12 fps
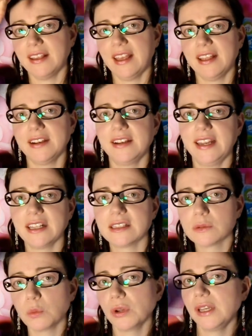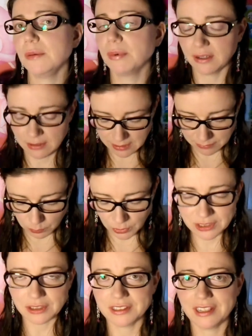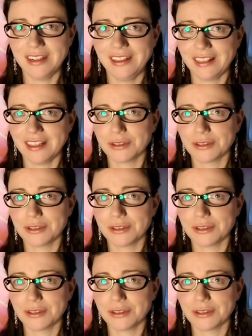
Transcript: had like swirly bristles on it.